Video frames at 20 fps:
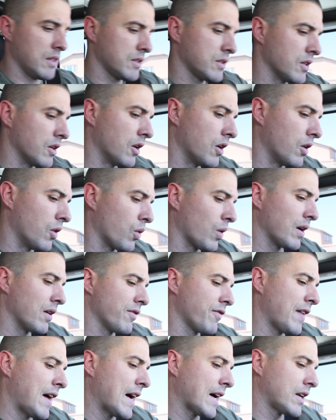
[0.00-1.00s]
So we're
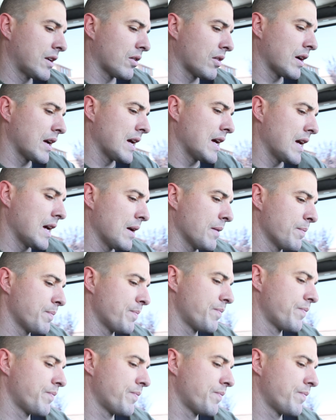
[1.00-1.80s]
in factory.